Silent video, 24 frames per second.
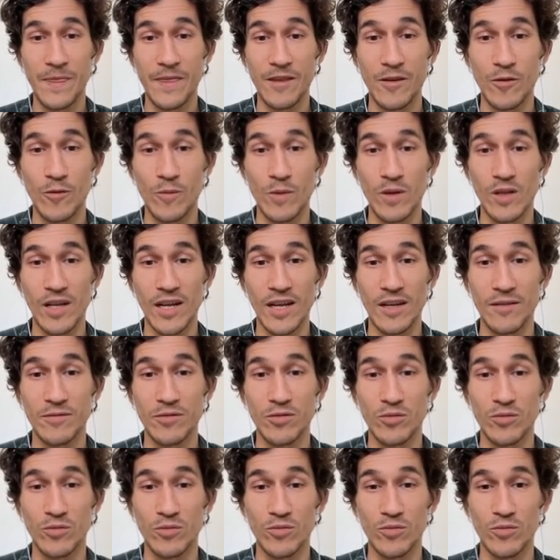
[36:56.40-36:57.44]
You will have
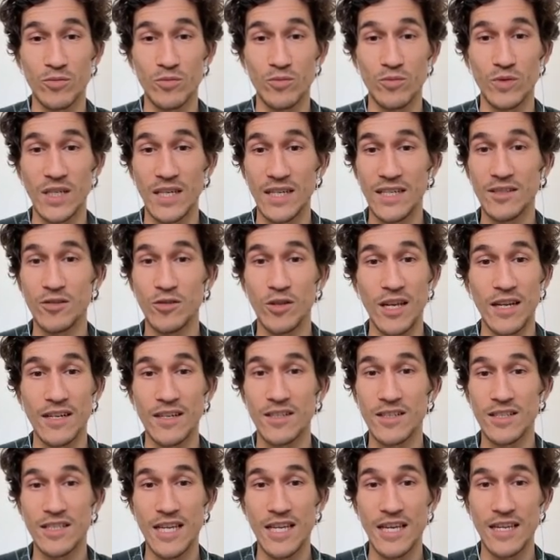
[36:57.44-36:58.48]
to, yeah, you
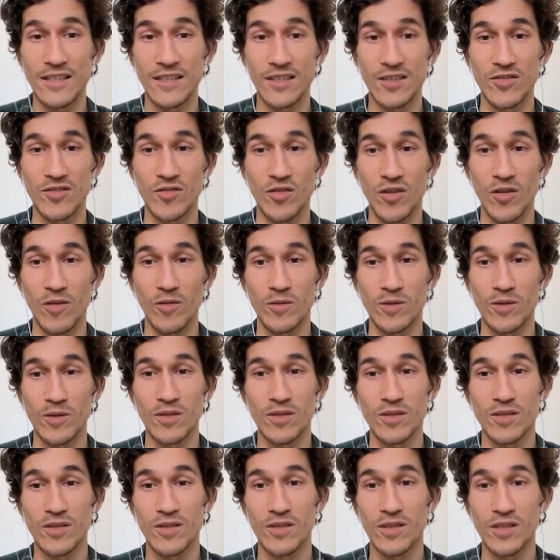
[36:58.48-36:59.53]
cannot take this road.
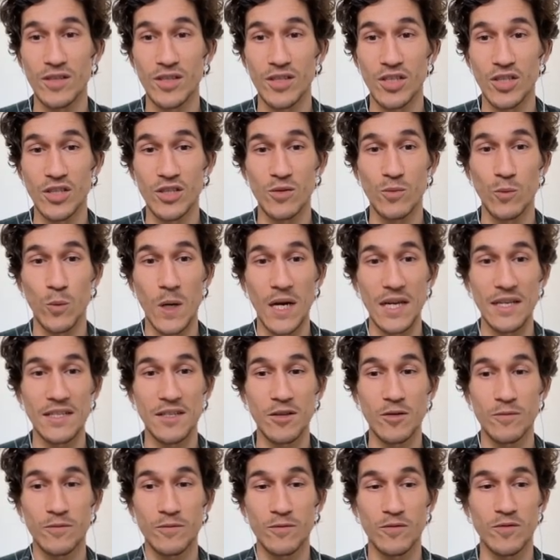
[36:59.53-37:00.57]
Just waste
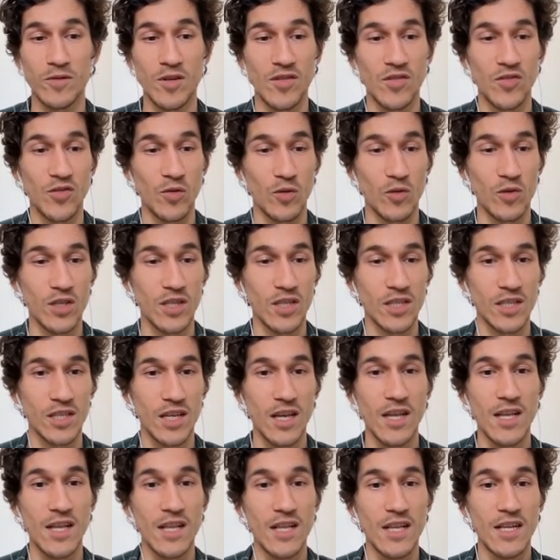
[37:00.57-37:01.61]
of resources.
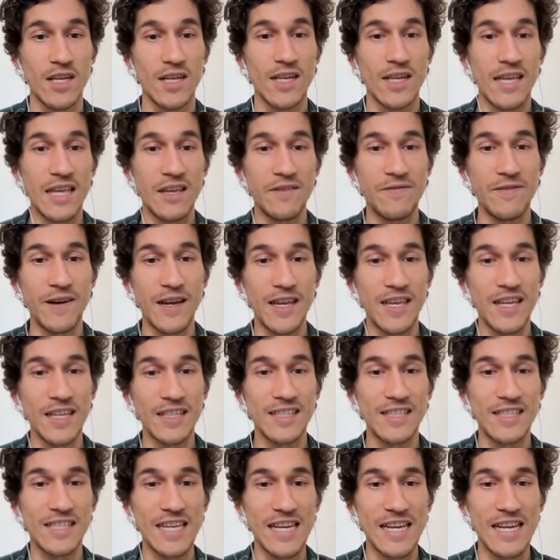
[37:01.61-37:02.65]
If I
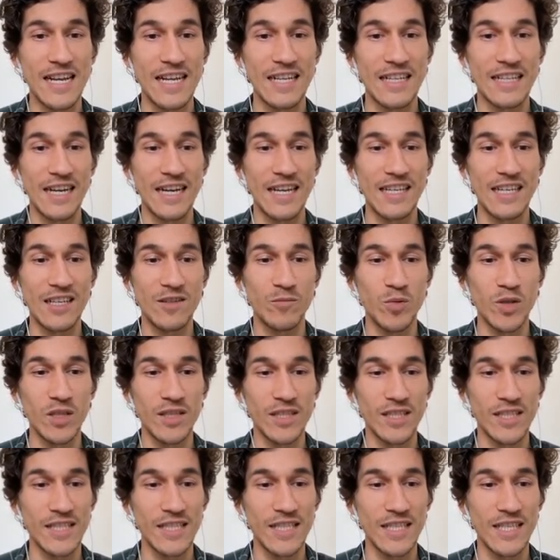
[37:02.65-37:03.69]
get 10, I can build
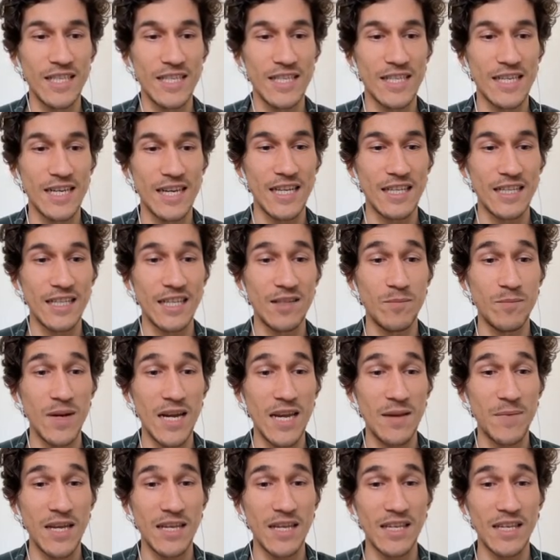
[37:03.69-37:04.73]
a city then
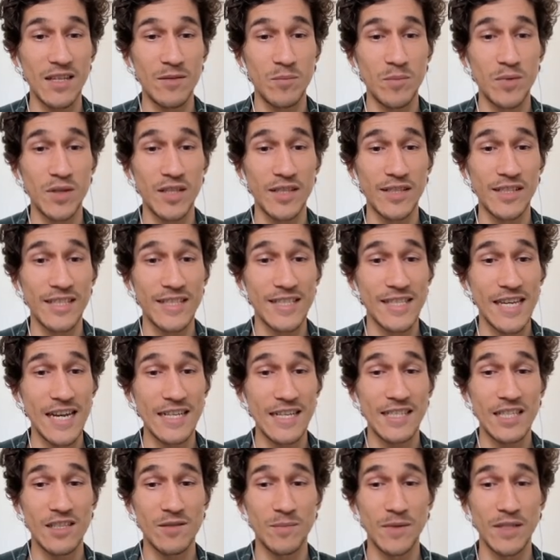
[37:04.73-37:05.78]
maybe I can build a
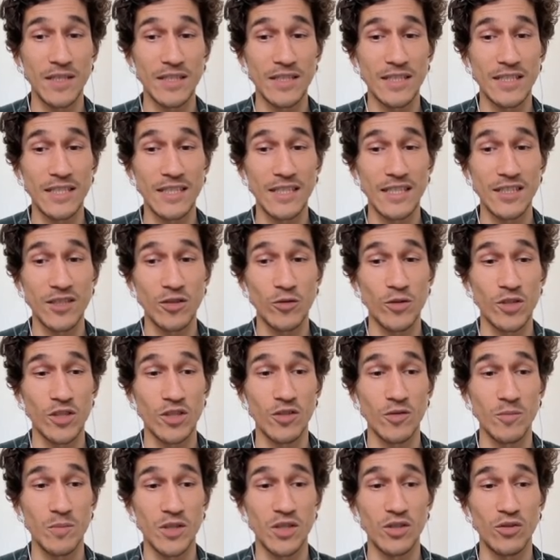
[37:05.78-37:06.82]
settlement. So it's
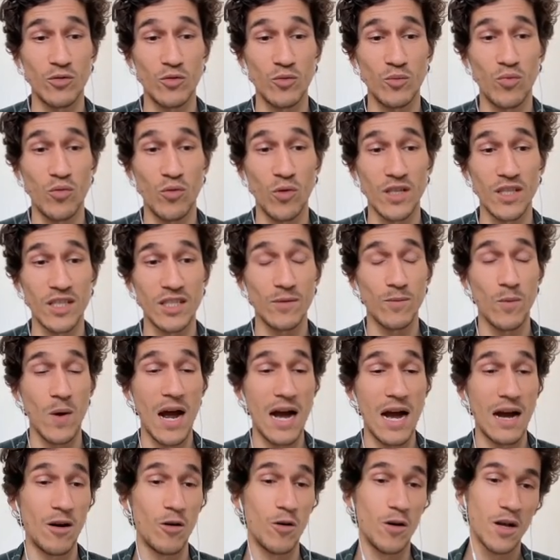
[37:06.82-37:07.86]
going to be 2 points.
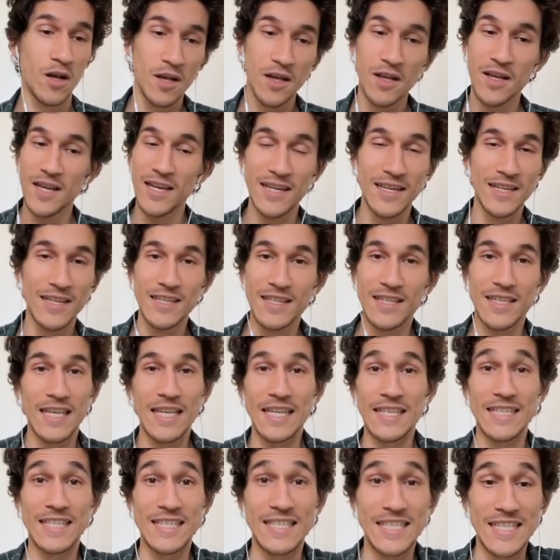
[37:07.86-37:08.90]
Wow.
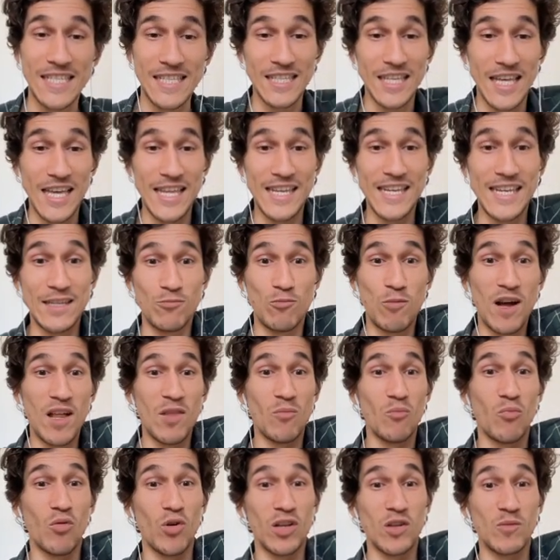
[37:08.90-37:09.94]
And still I need
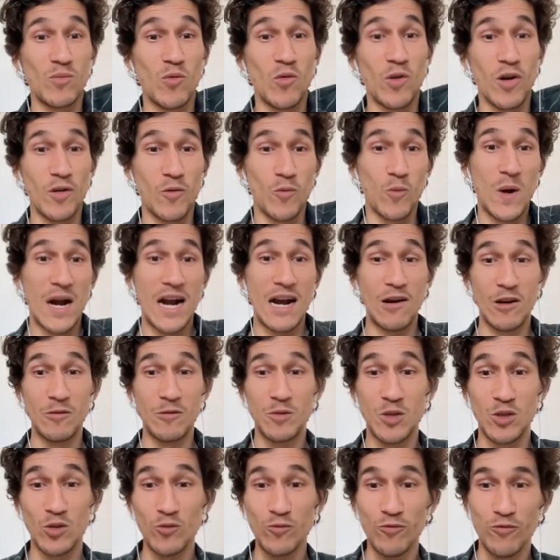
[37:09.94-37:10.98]
1 point more. Wow, I'm
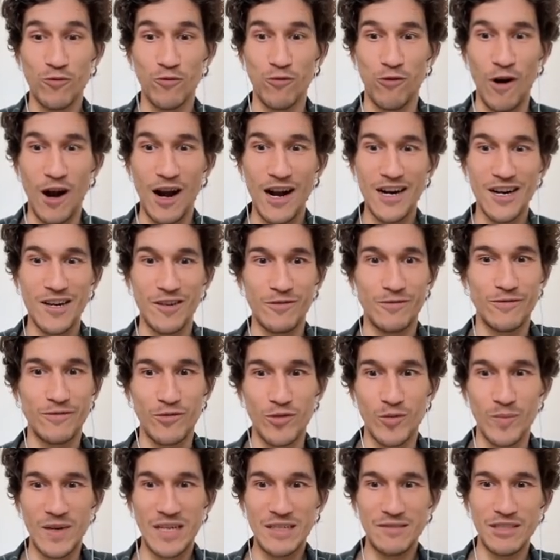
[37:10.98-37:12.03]
so far
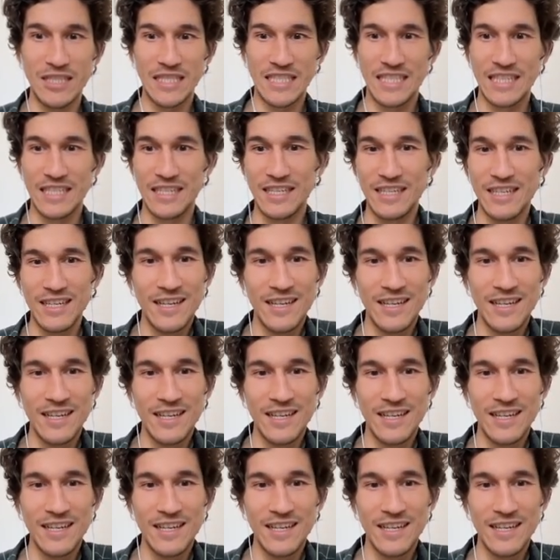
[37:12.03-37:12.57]
from everything.